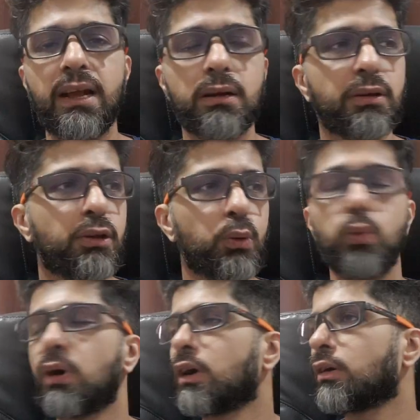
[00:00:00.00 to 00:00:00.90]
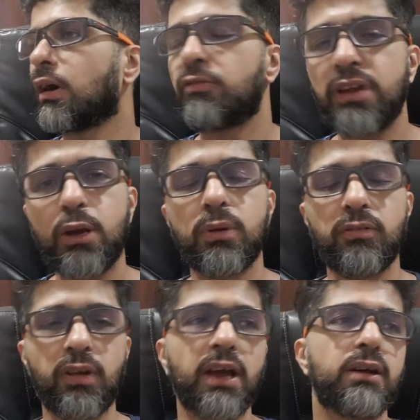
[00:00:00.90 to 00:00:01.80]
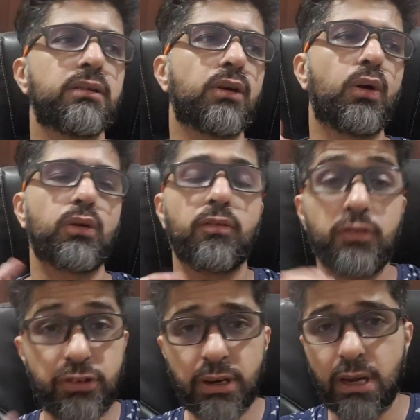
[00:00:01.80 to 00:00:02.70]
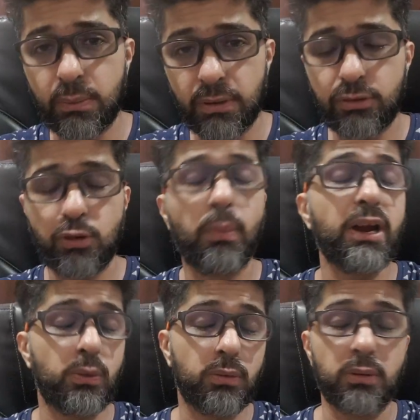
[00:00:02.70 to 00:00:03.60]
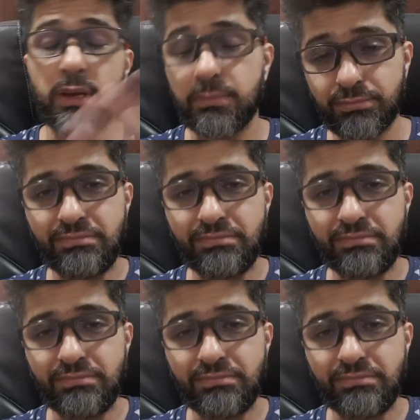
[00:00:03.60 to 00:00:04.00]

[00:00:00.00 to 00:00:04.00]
you are a frequent flyer or of Jet Airways, you might, okay,